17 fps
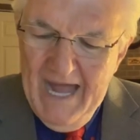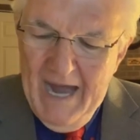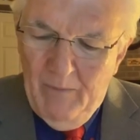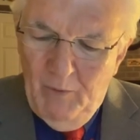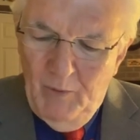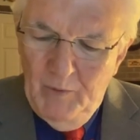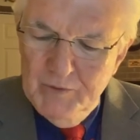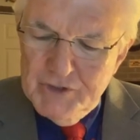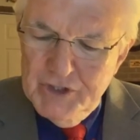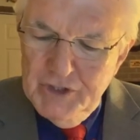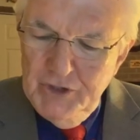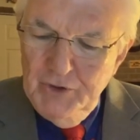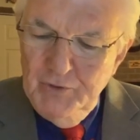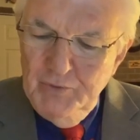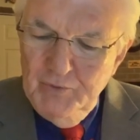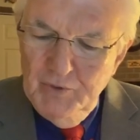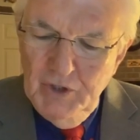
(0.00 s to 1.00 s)
I want
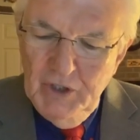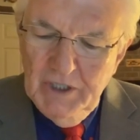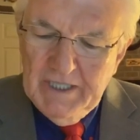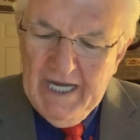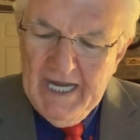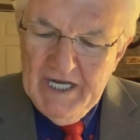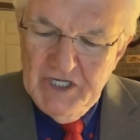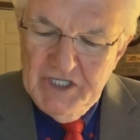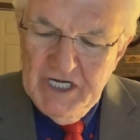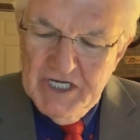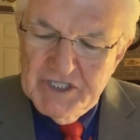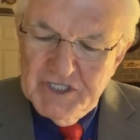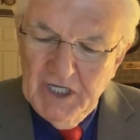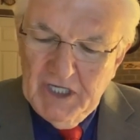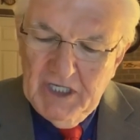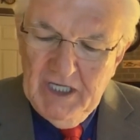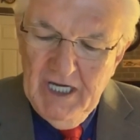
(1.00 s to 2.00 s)
to look at
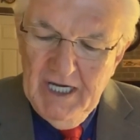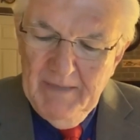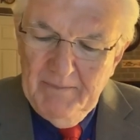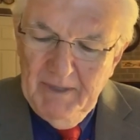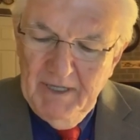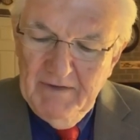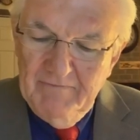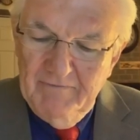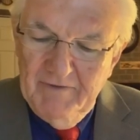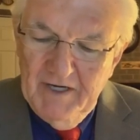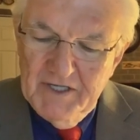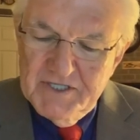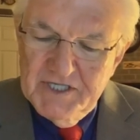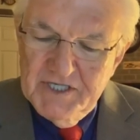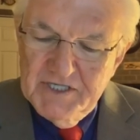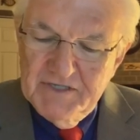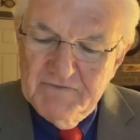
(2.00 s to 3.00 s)
just a couple of
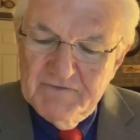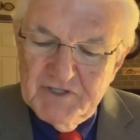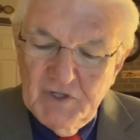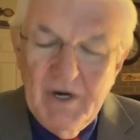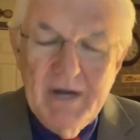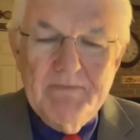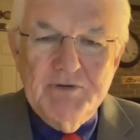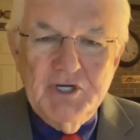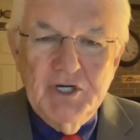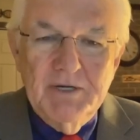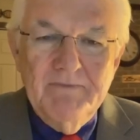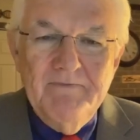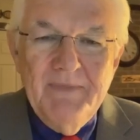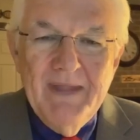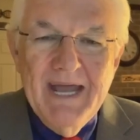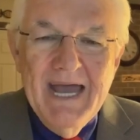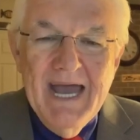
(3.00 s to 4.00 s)
verses of Scripture.
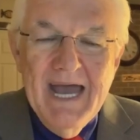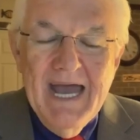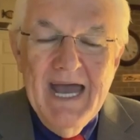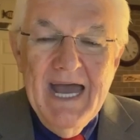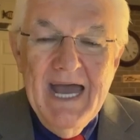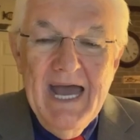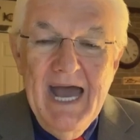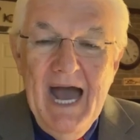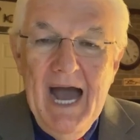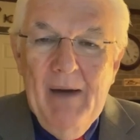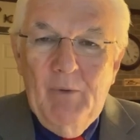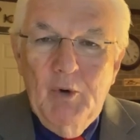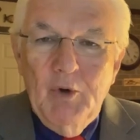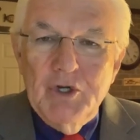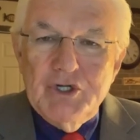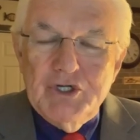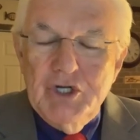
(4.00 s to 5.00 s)
I
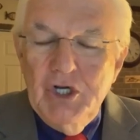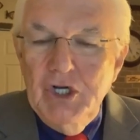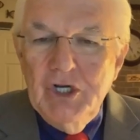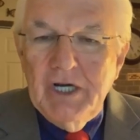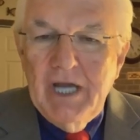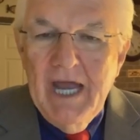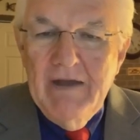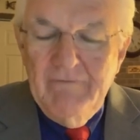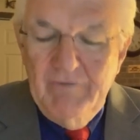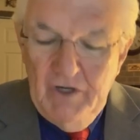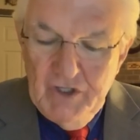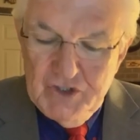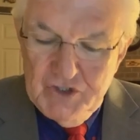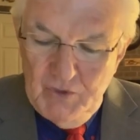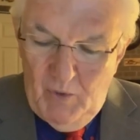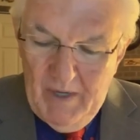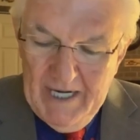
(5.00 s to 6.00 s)
want us to look at
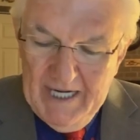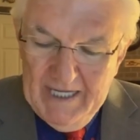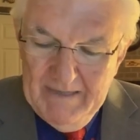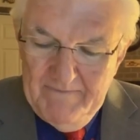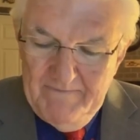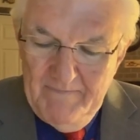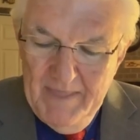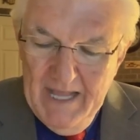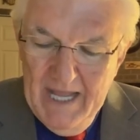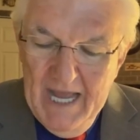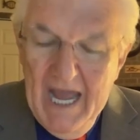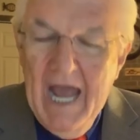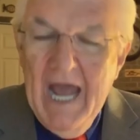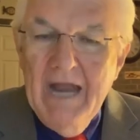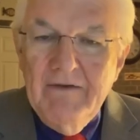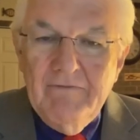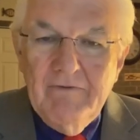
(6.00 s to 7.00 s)
verse 20
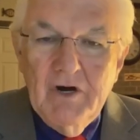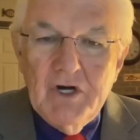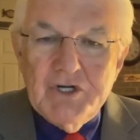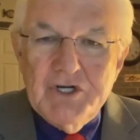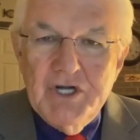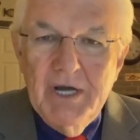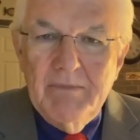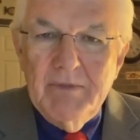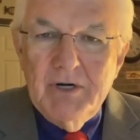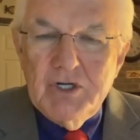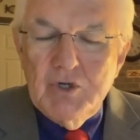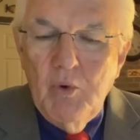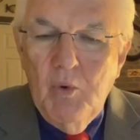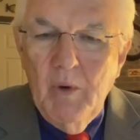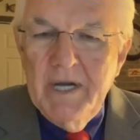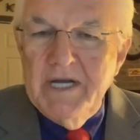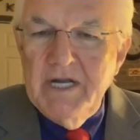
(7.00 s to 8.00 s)
and verse number
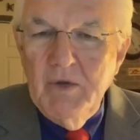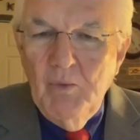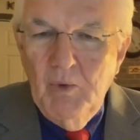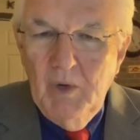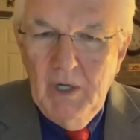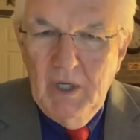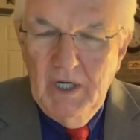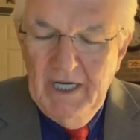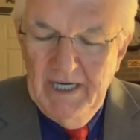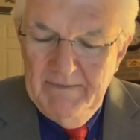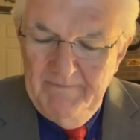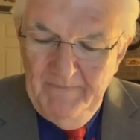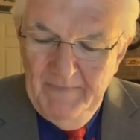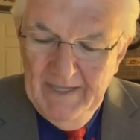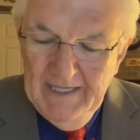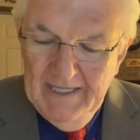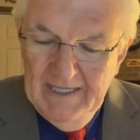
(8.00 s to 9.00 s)
21.